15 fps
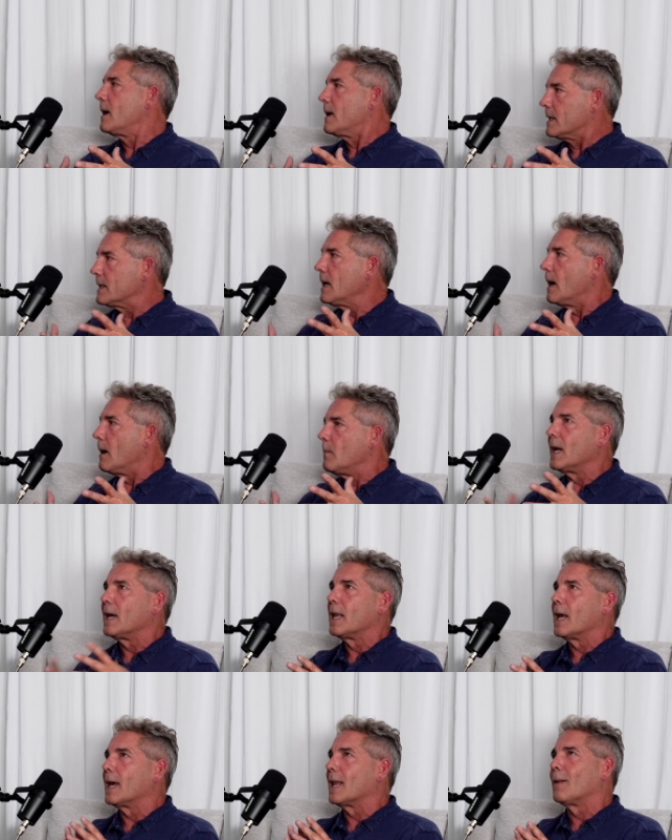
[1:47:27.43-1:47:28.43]
Yeah, and
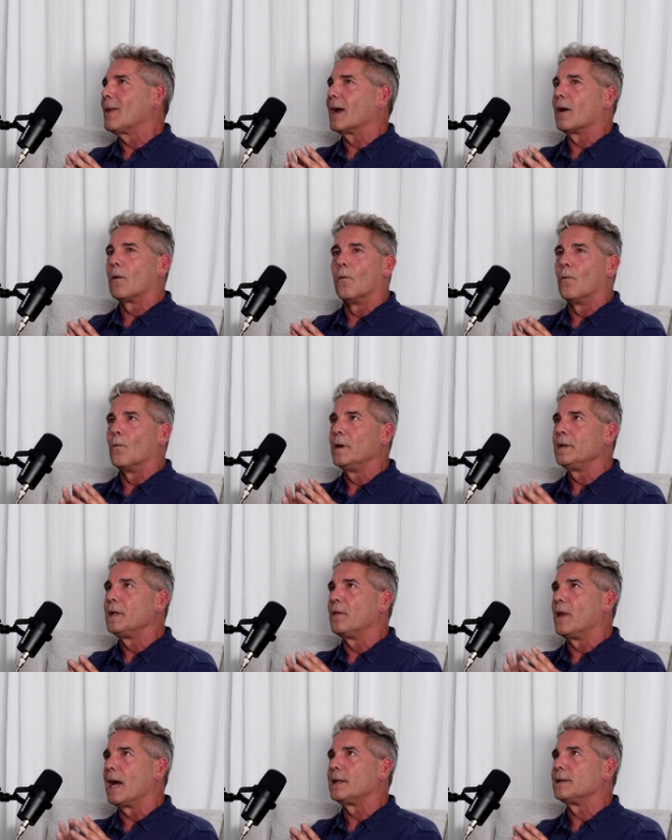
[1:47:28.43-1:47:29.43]
I'm like, when did
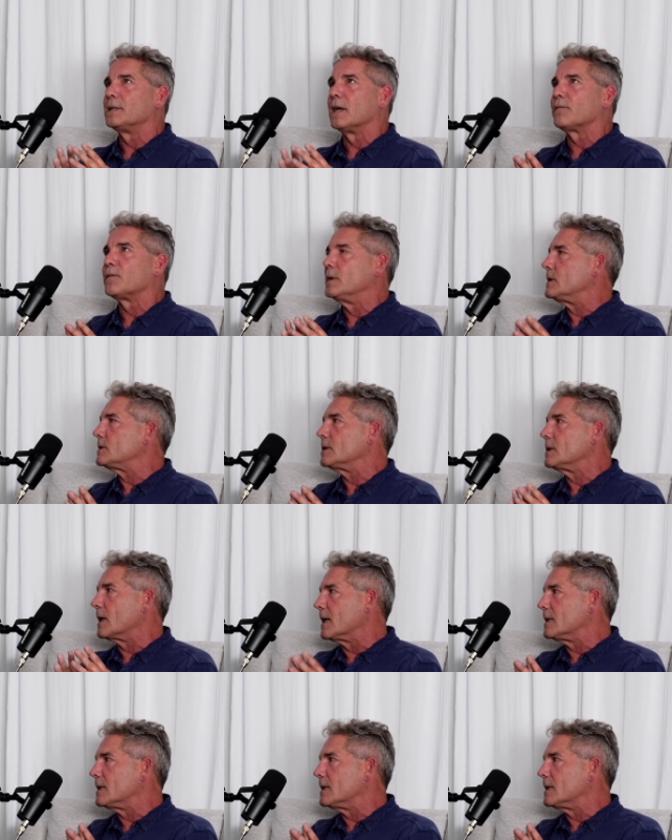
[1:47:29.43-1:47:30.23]
that definition get